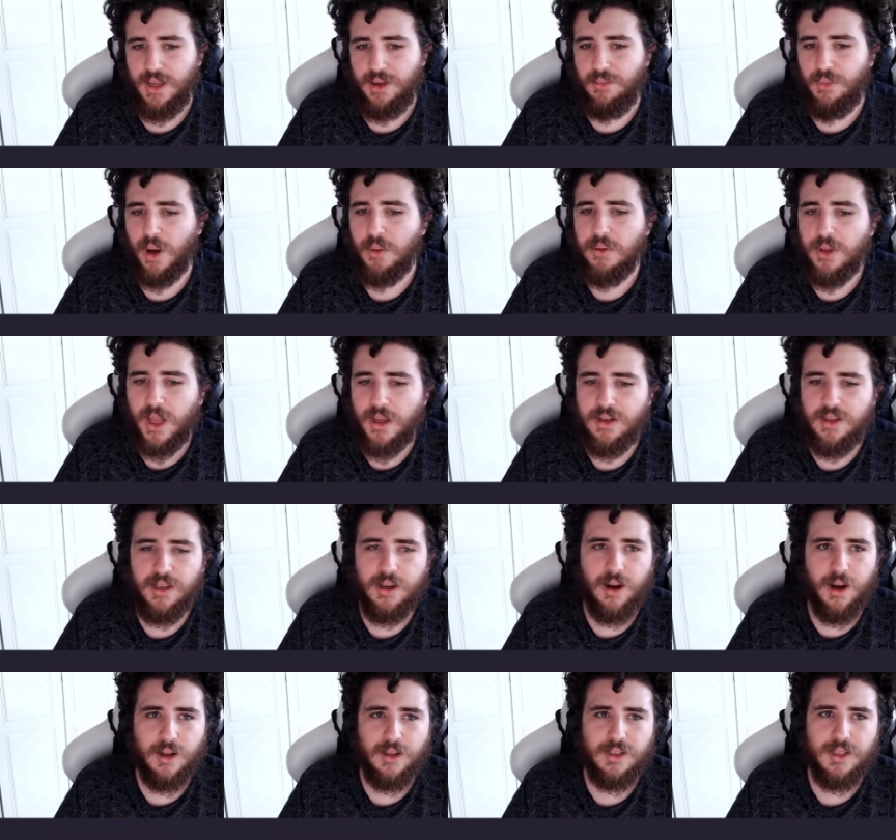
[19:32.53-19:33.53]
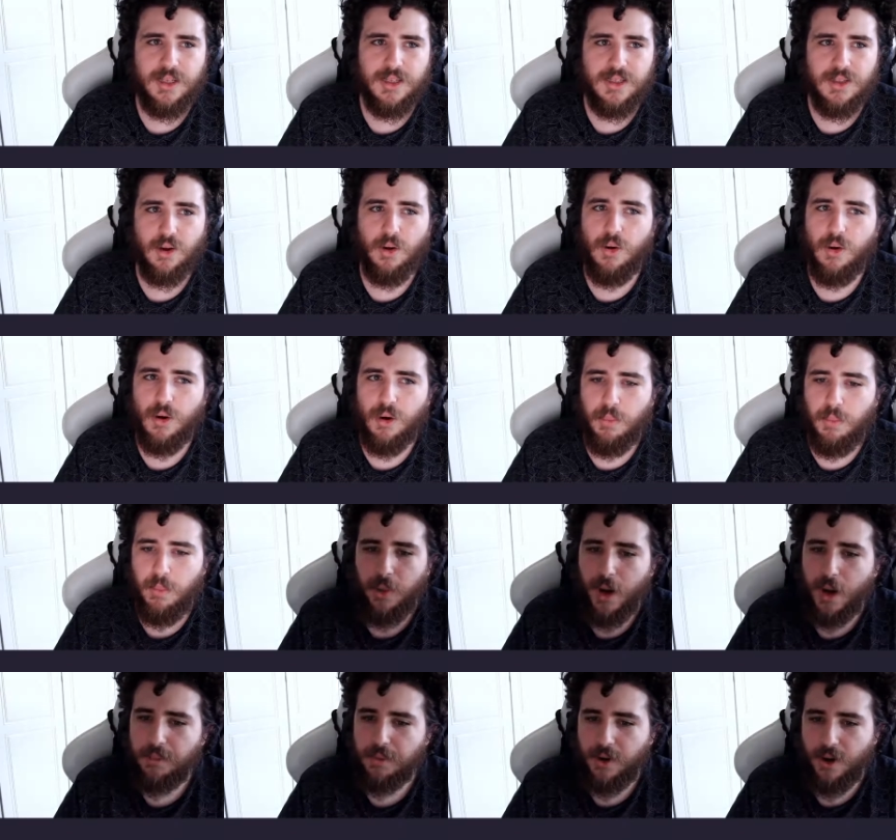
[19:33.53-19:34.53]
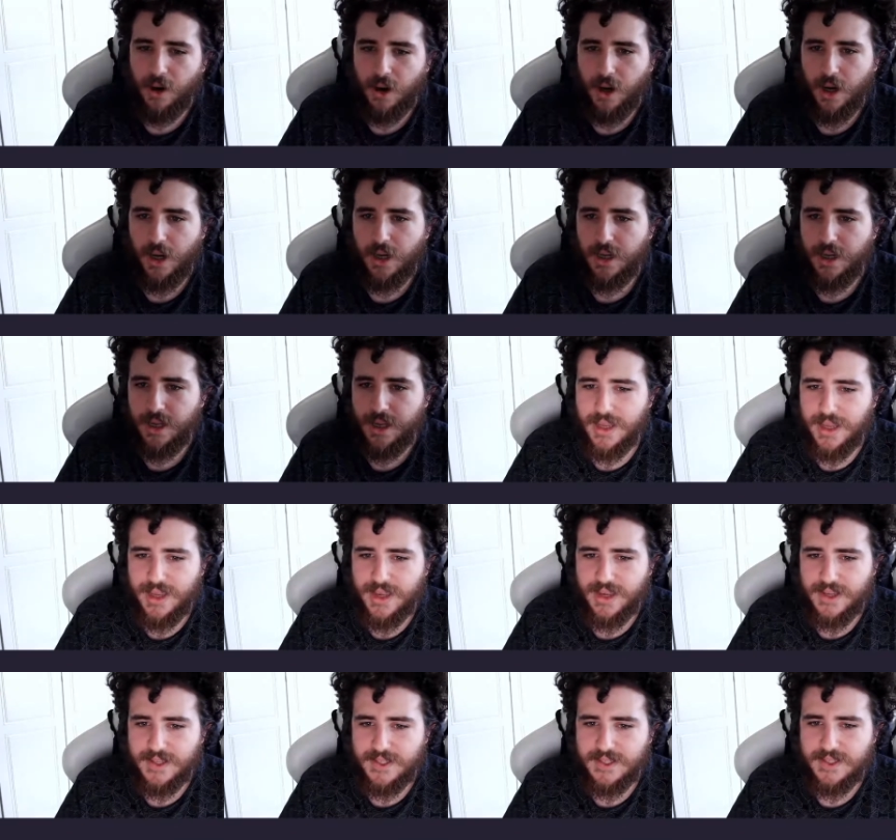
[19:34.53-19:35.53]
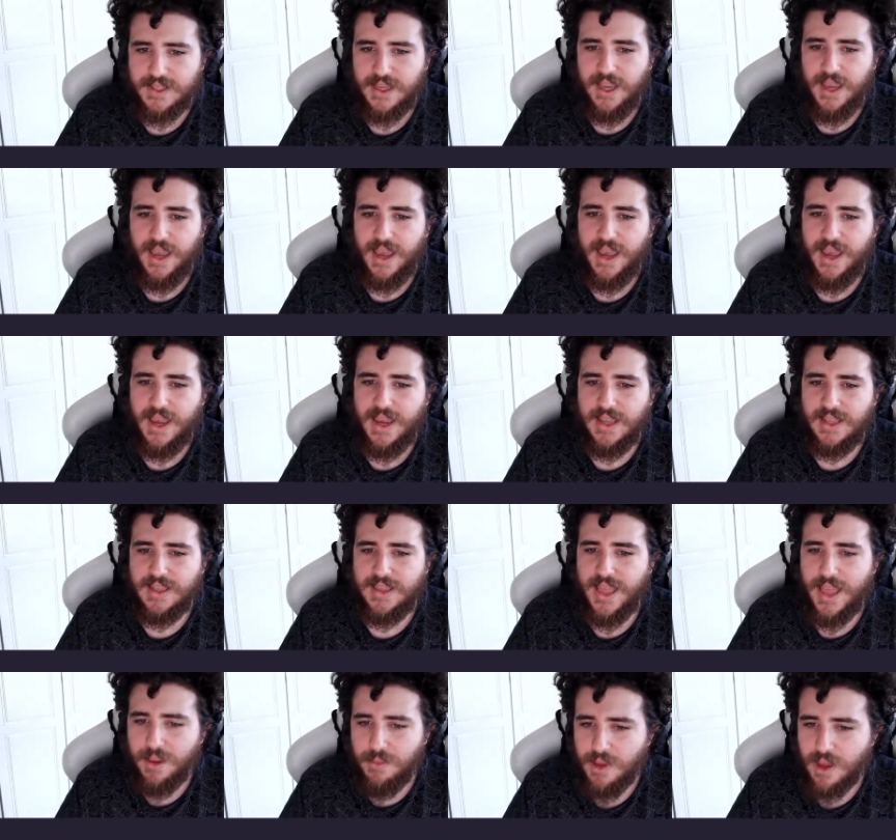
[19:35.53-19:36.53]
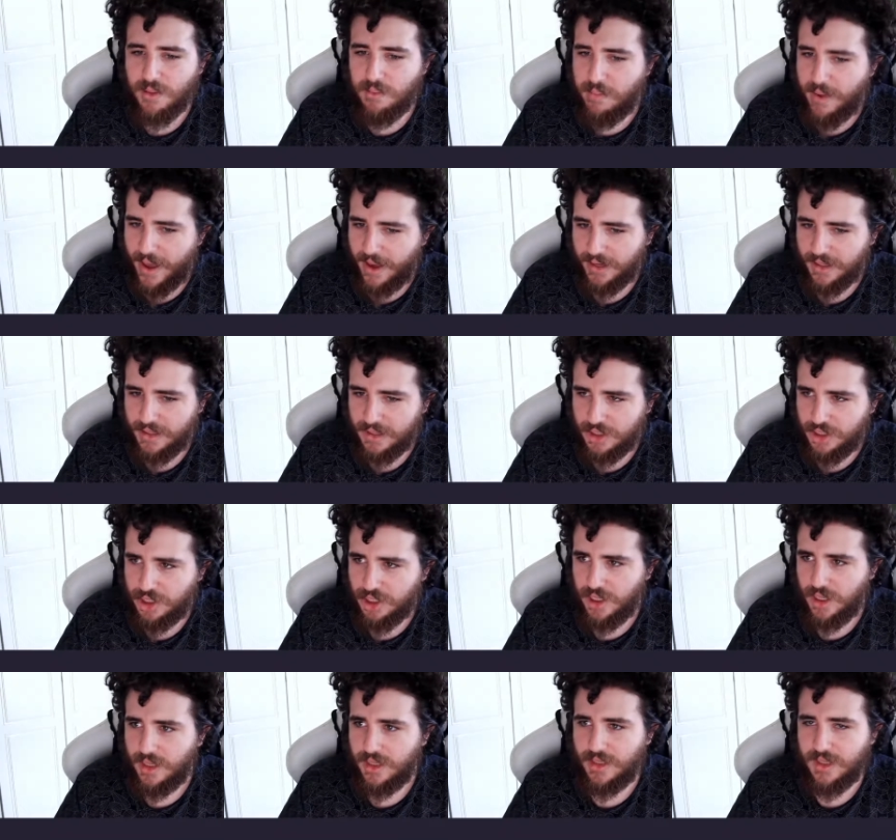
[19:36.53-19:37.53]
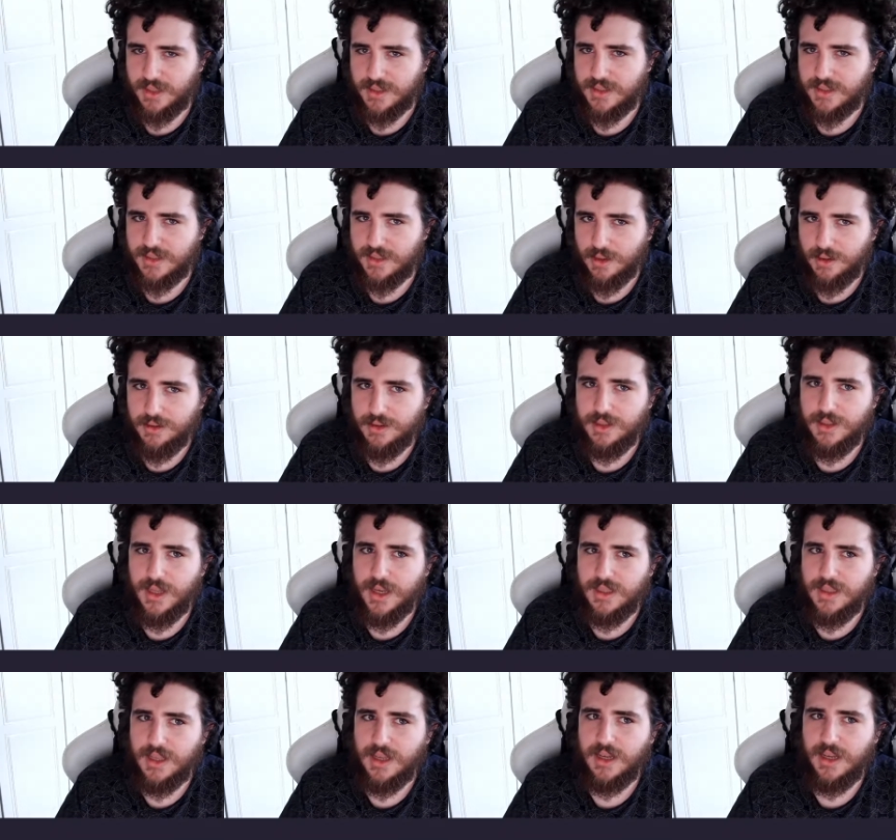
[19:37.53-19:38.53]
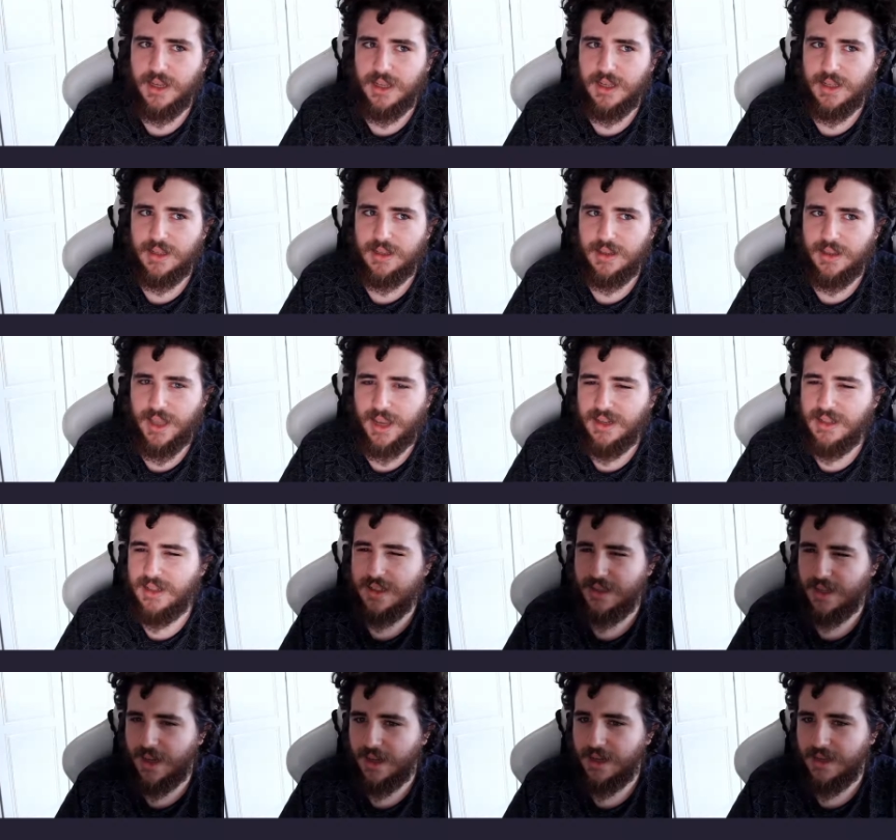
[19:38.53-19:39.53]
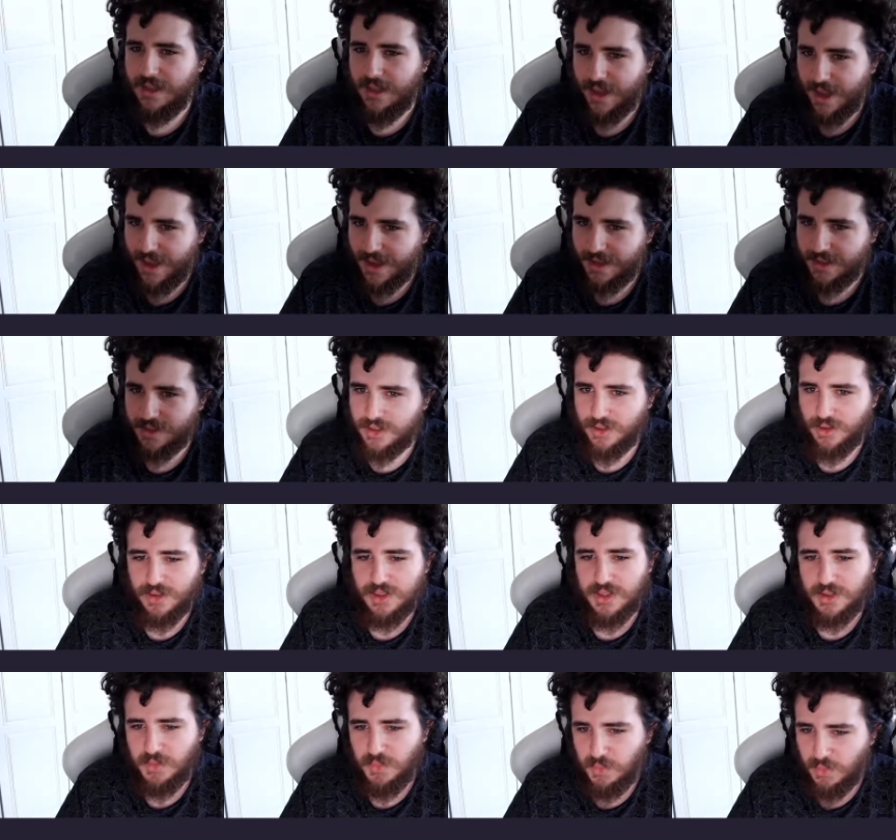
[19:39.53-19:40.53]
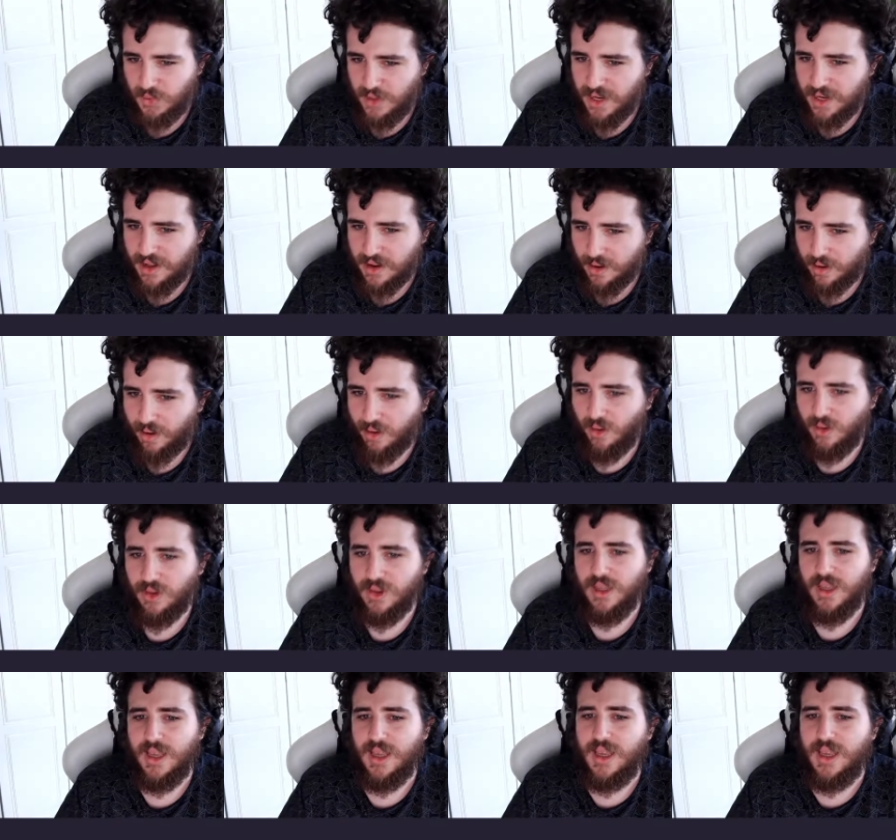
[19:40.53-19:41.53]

Popularity contest, or PopCon, is a Debian package that started, I think, in 1998, so it's pretty old,